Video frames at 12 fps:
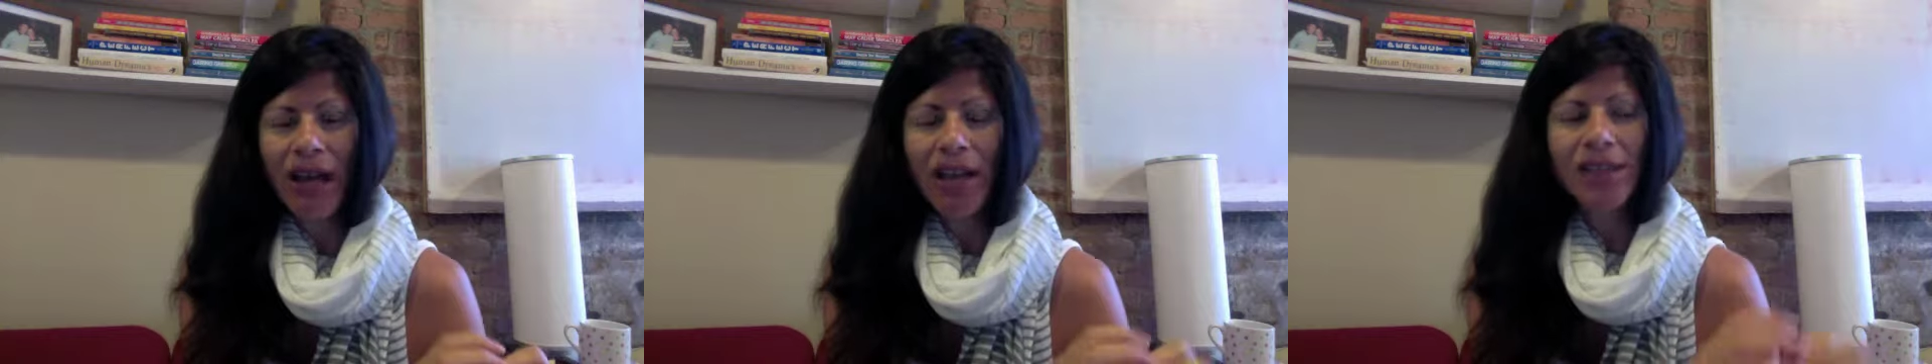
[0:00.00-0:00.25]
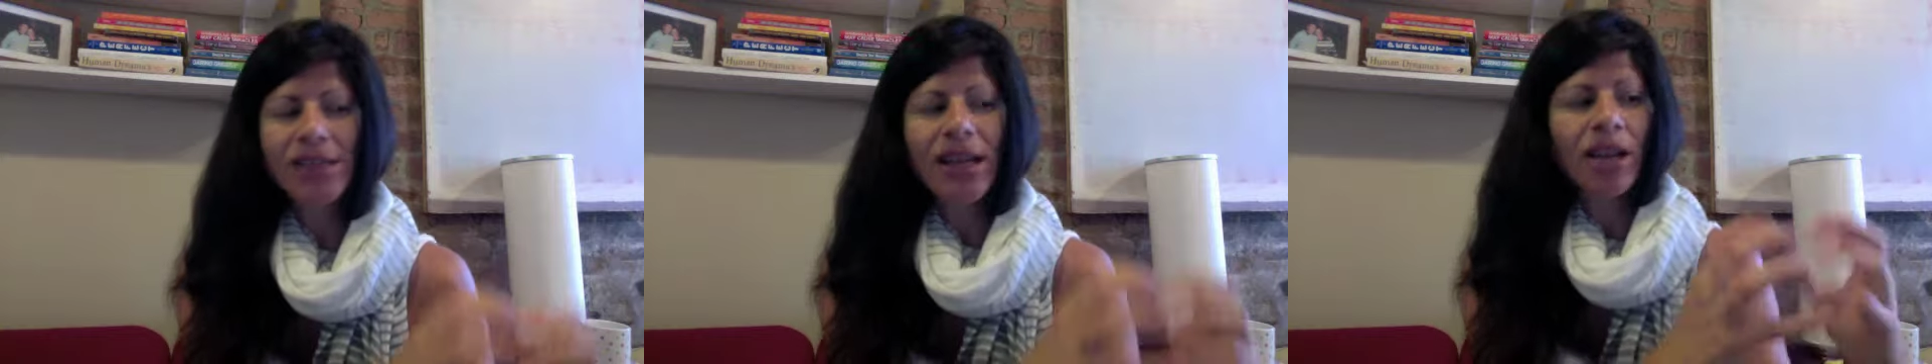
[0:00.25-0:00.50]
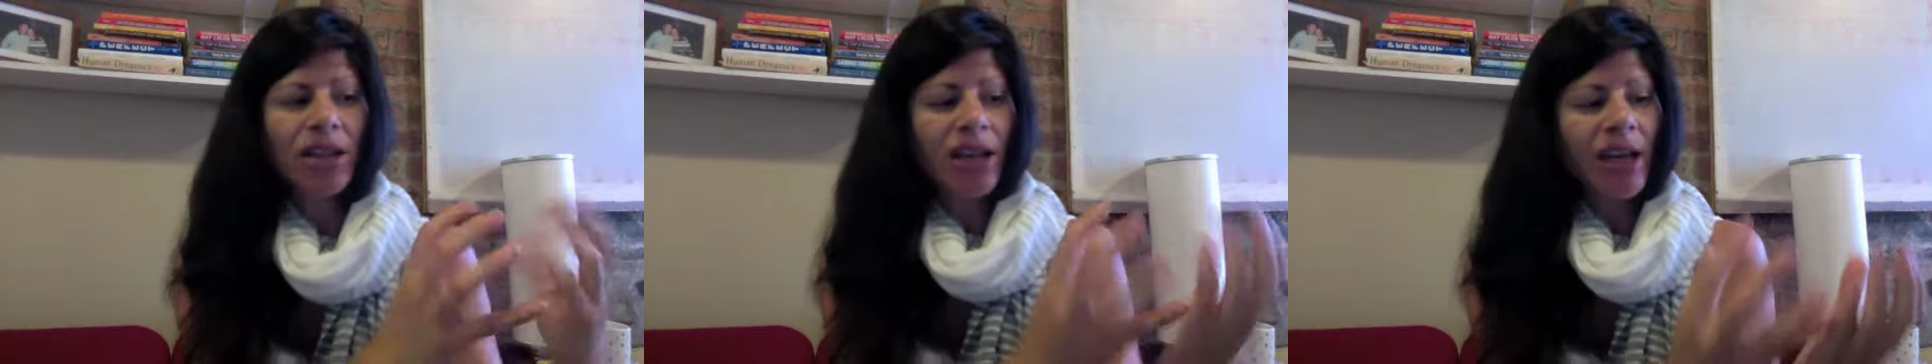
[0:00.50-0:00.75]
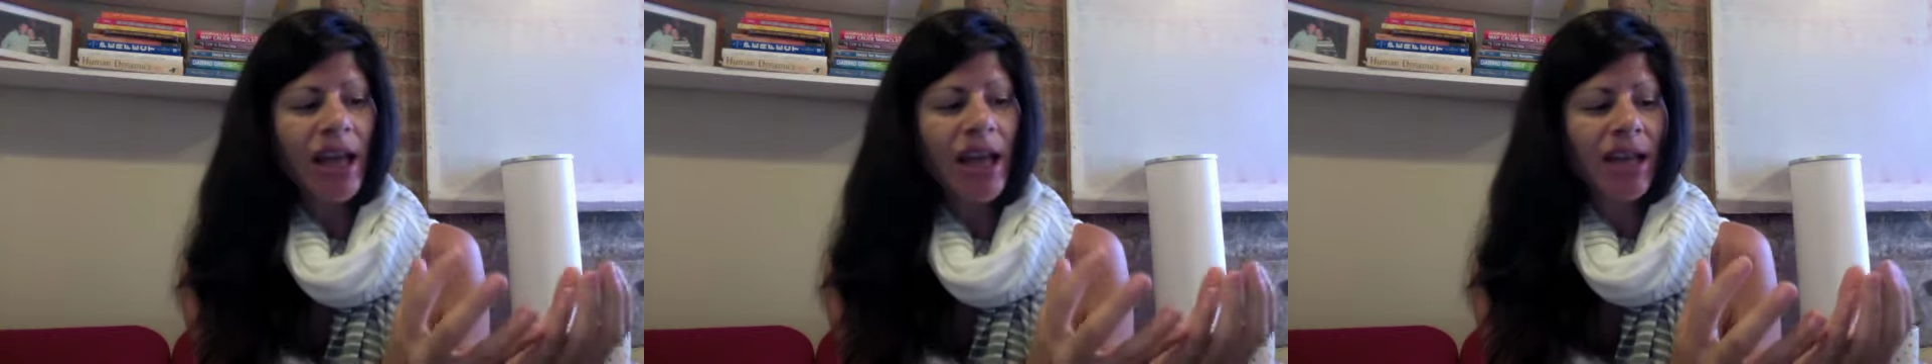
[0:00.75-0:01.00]
Instead, I look
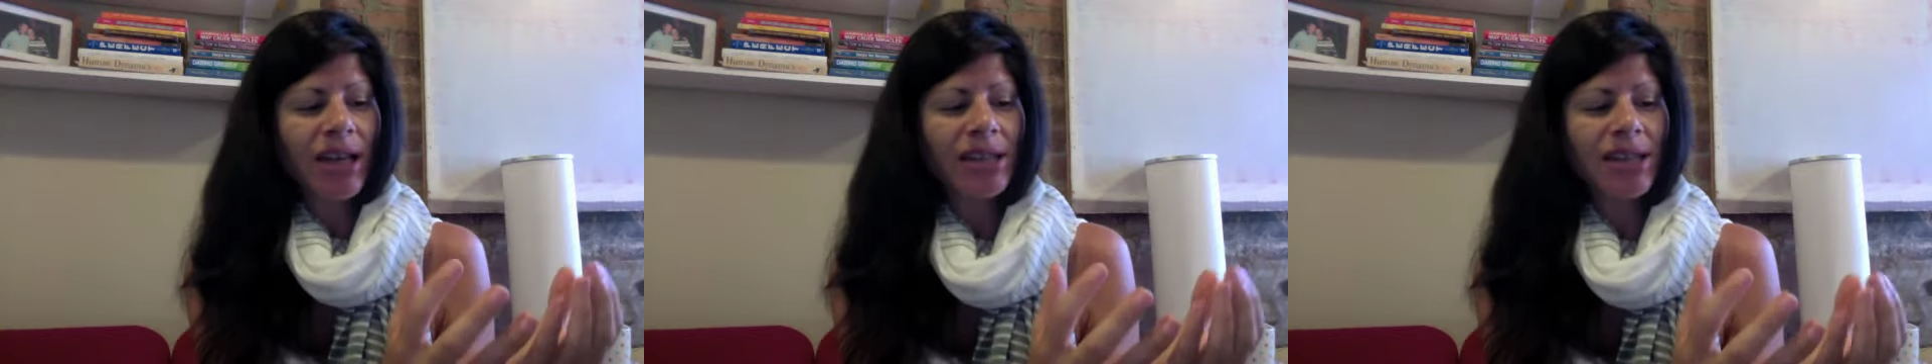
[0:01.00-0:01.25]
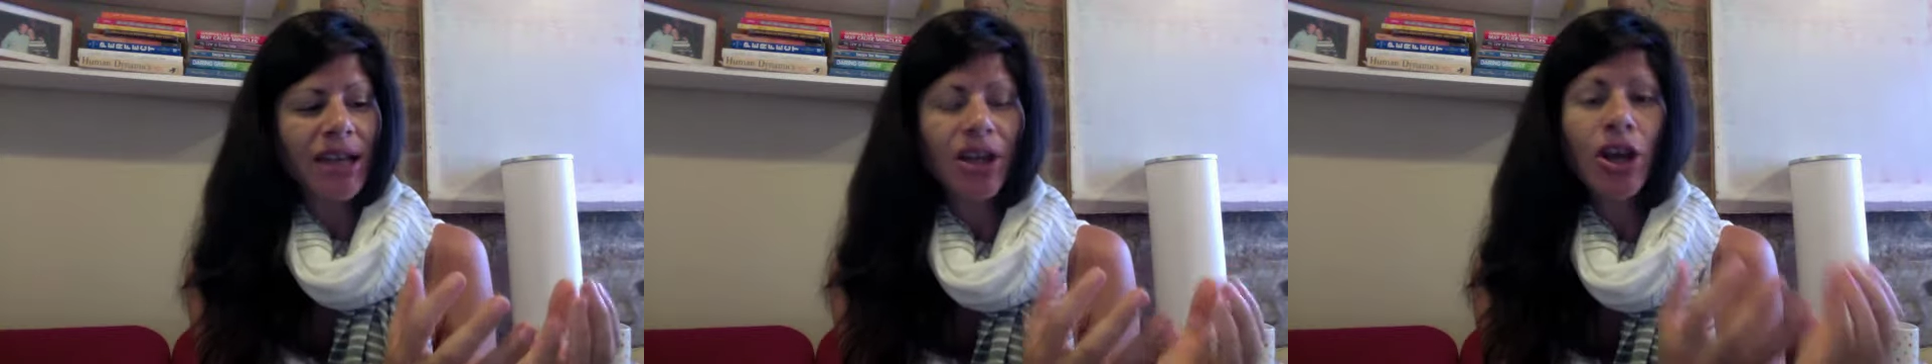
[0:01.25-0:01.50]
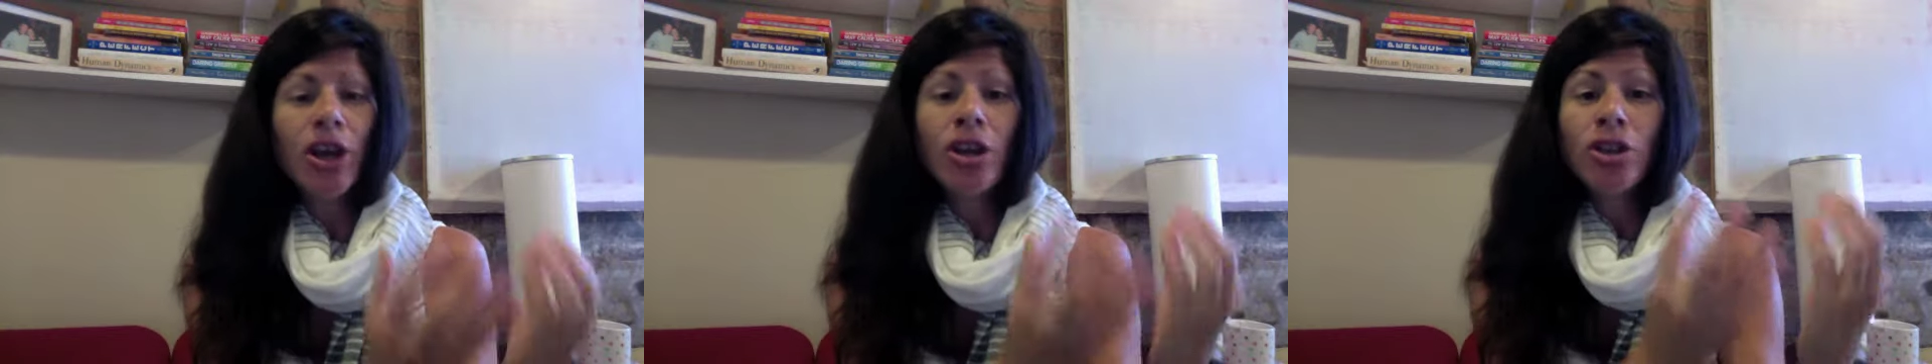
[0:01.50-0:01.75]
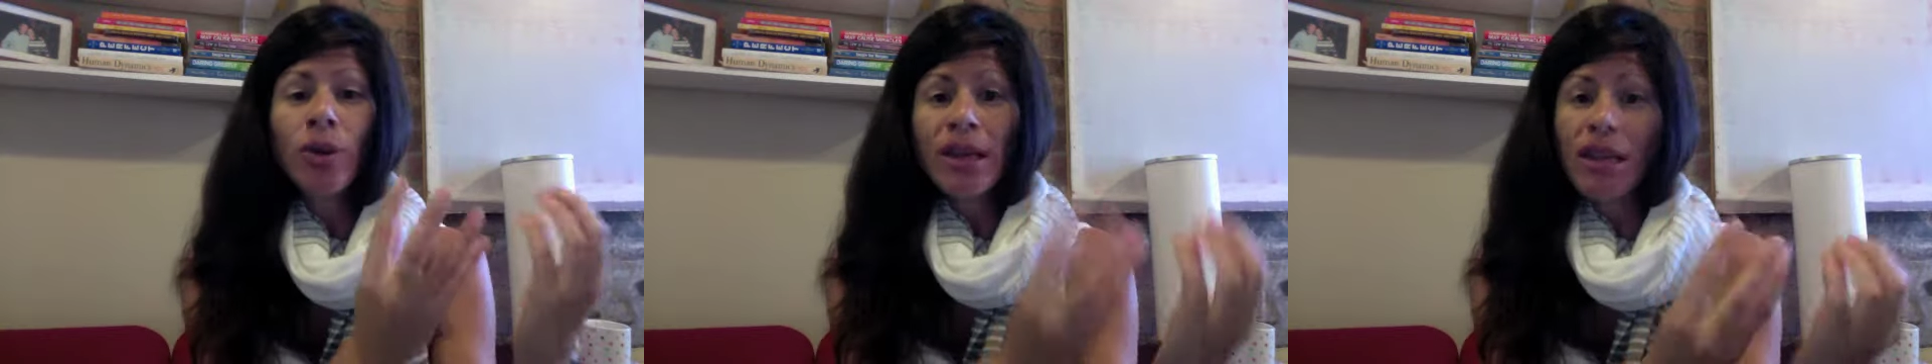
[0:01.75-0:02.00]
at it and I say, do
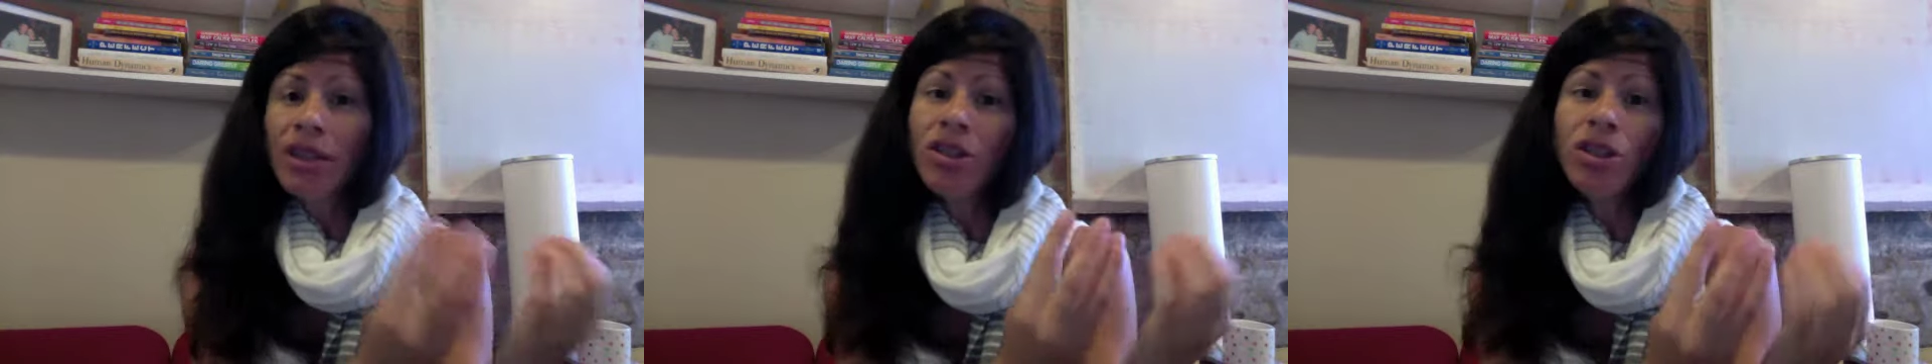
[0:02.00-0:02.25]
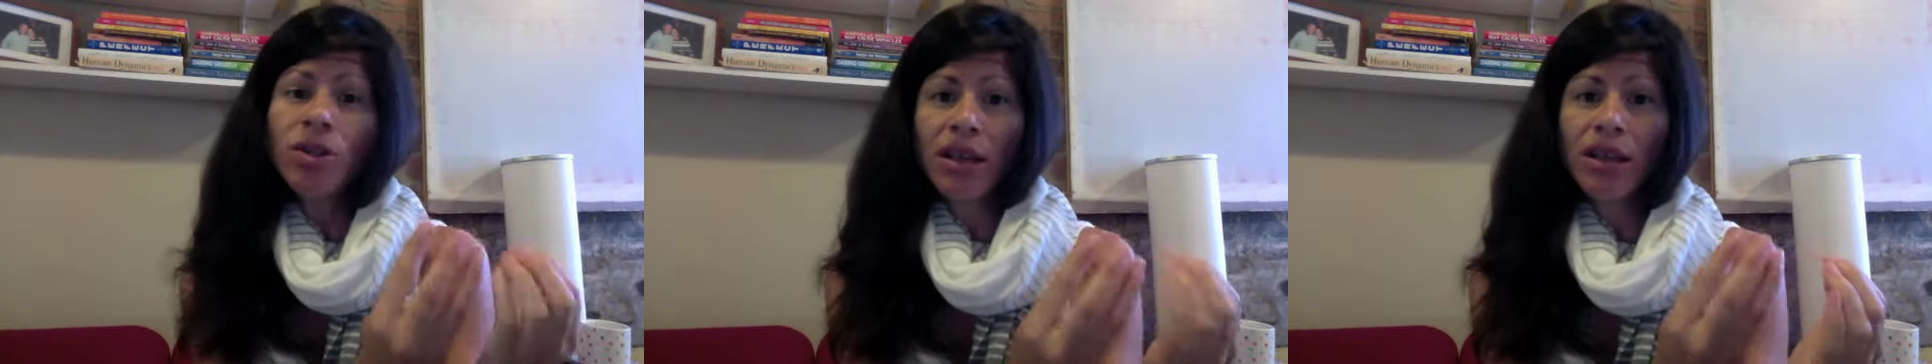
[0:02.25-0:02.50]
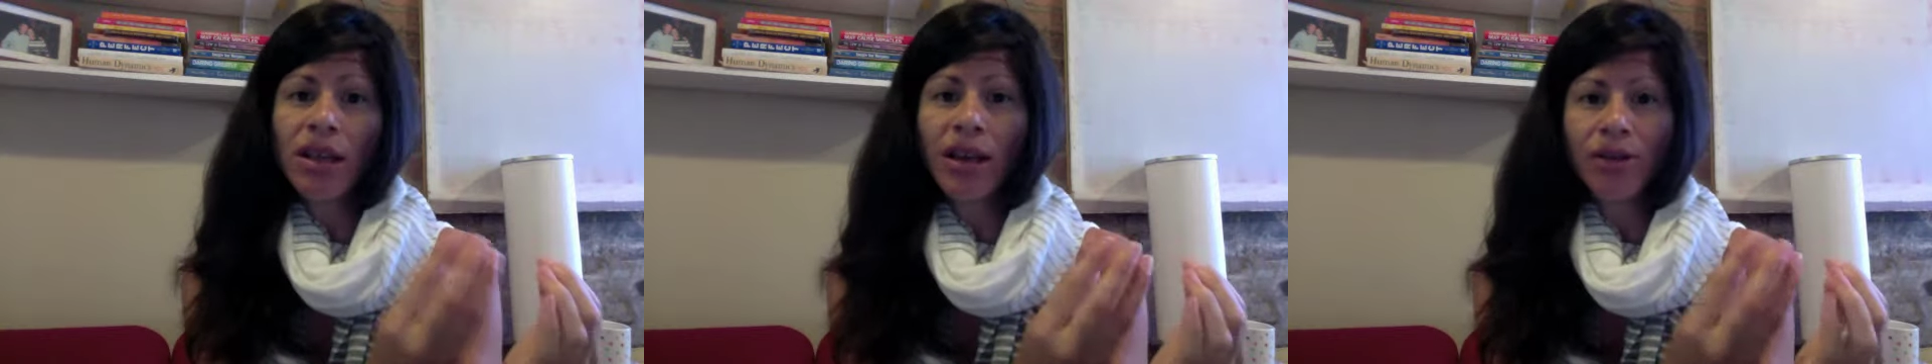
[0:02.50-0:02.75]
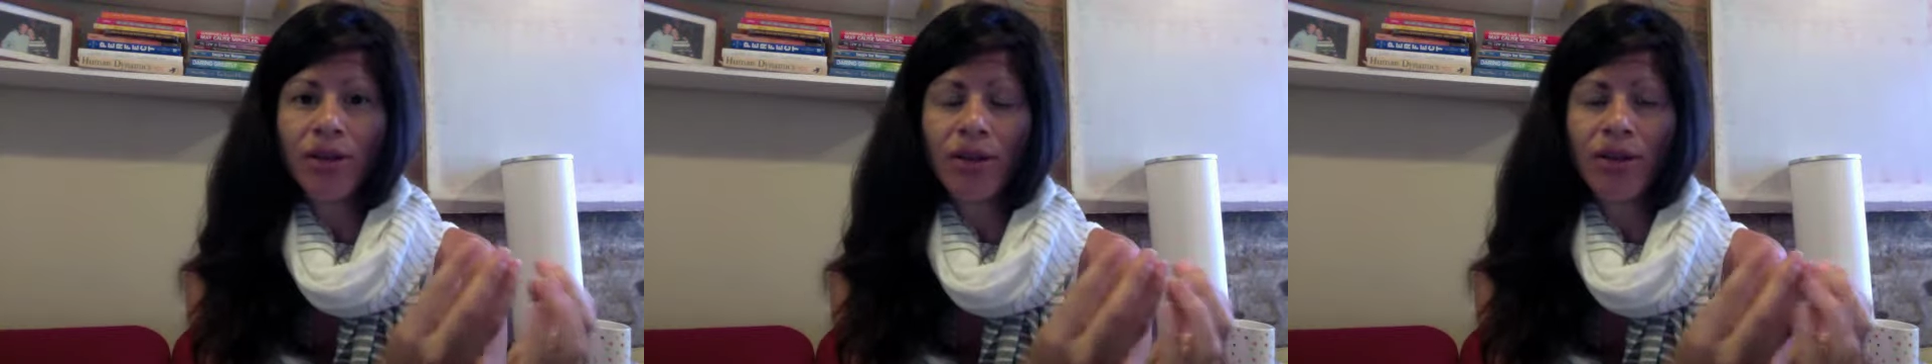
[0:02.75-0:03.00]
I need to do anything else
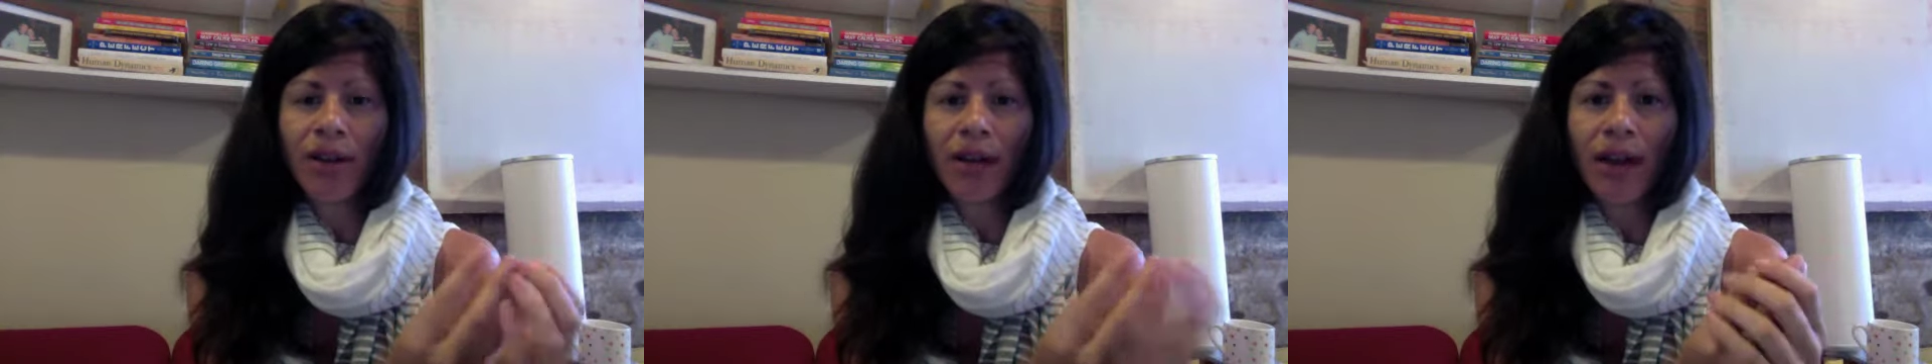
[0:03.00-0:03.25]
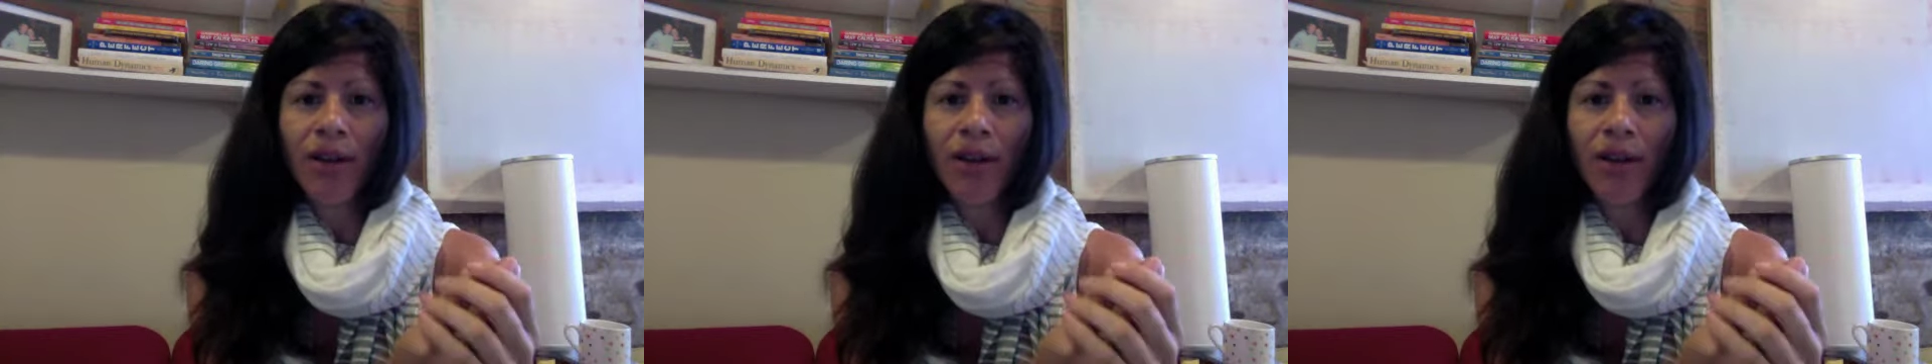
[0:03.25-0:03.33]
with it right now?